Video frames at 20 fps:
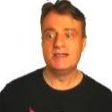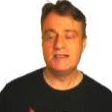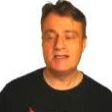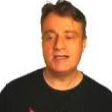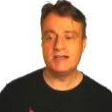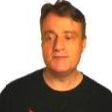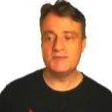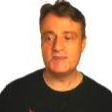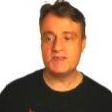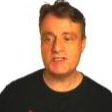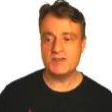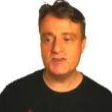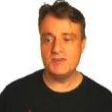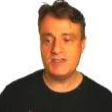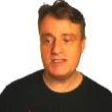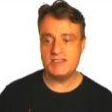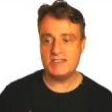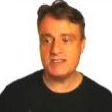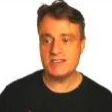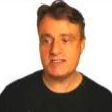Um, so
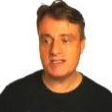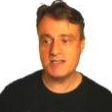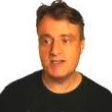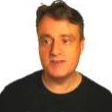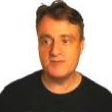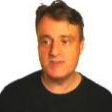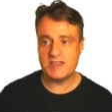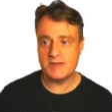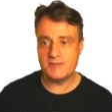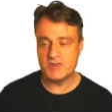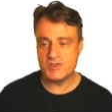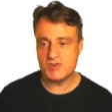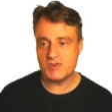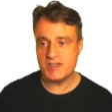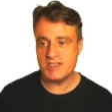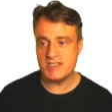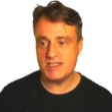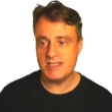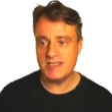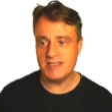this is kind of
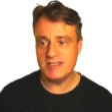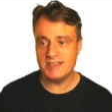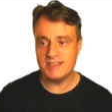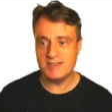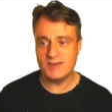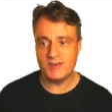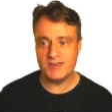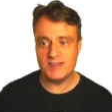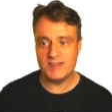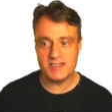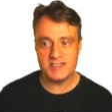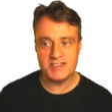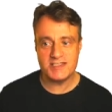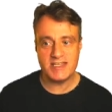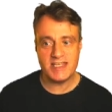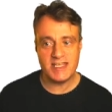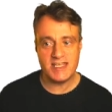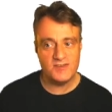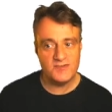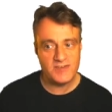demonstrating does
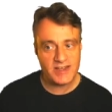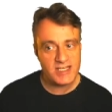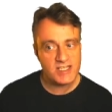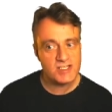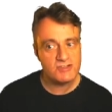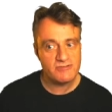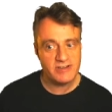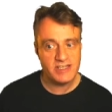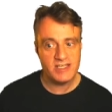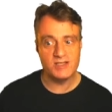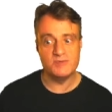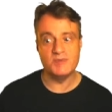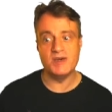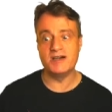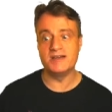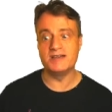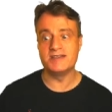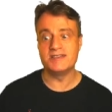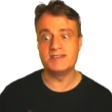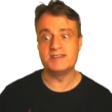the inventory
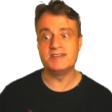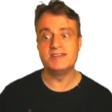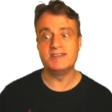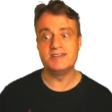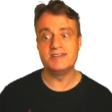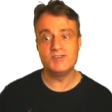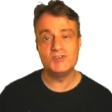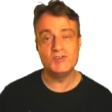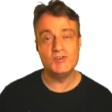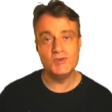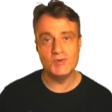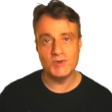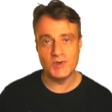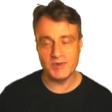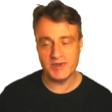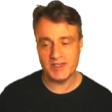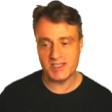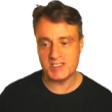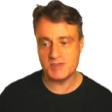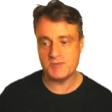command do what
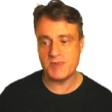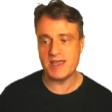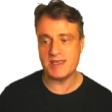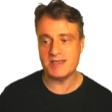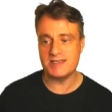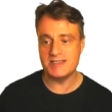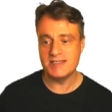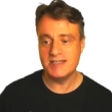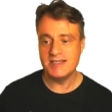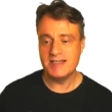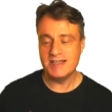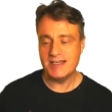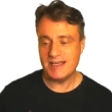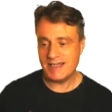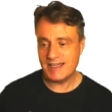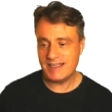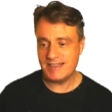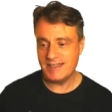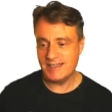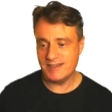we expect?
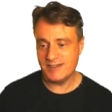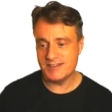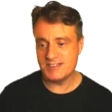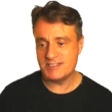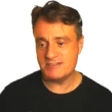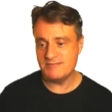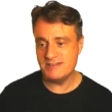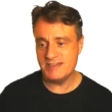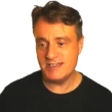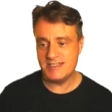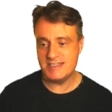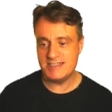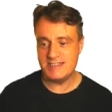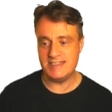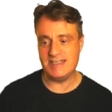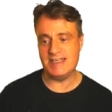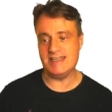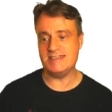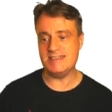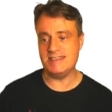And the answer is
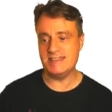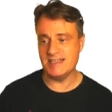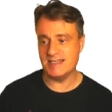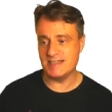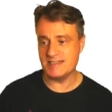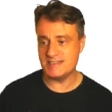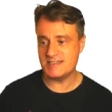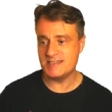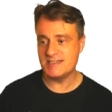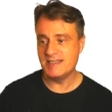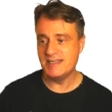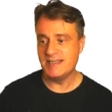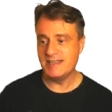yes, it does.